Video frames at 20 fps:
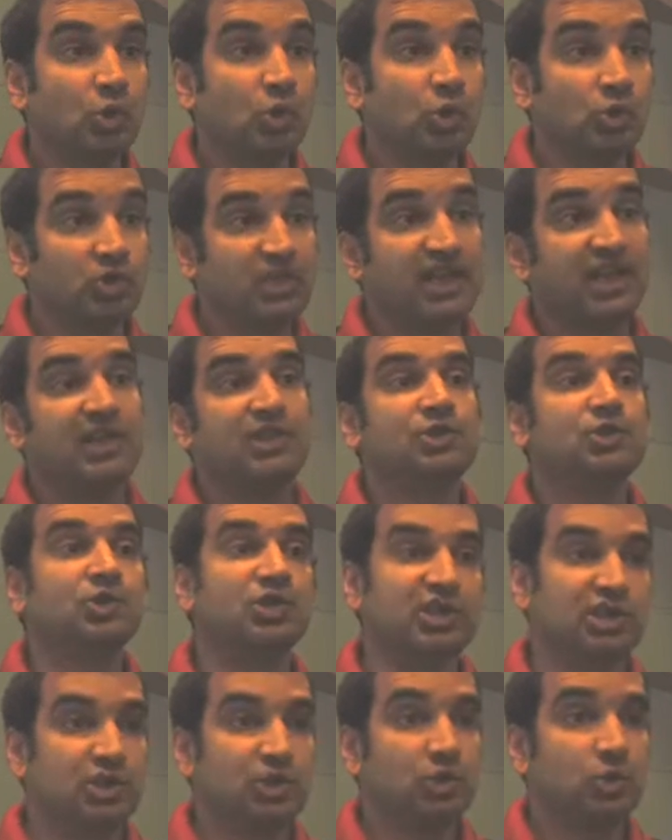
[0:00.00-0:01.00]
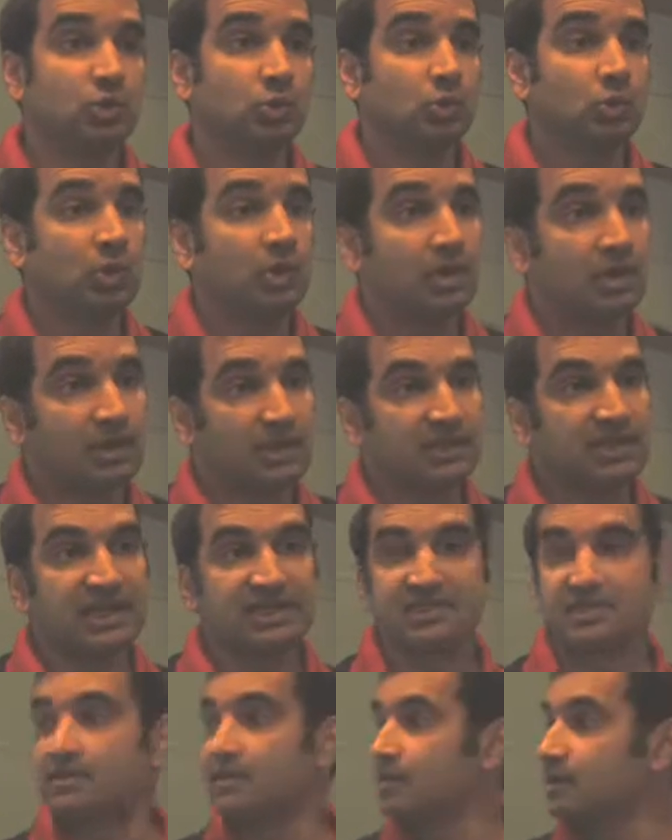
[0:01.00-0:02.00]
Kudu, KUDU.
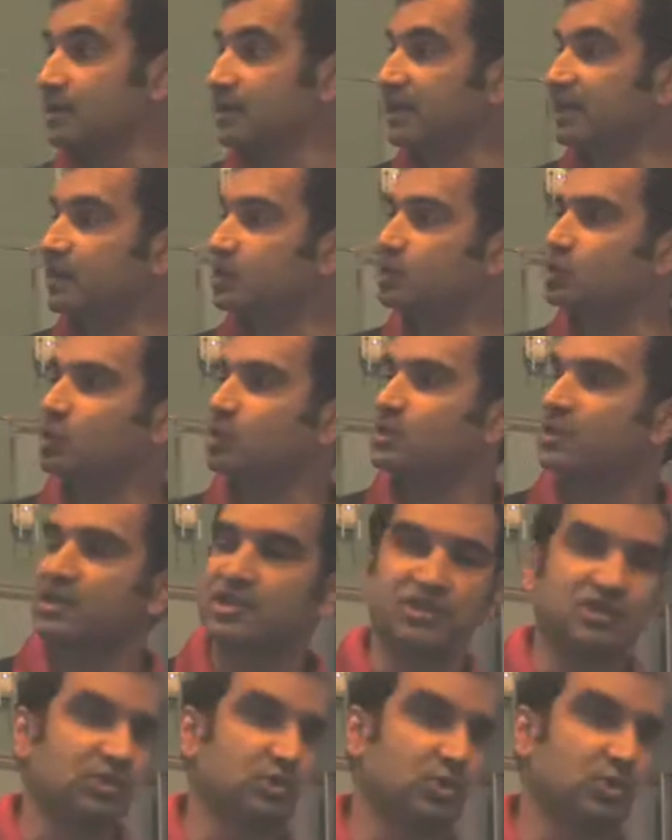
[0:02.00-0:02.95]
That's the data store that is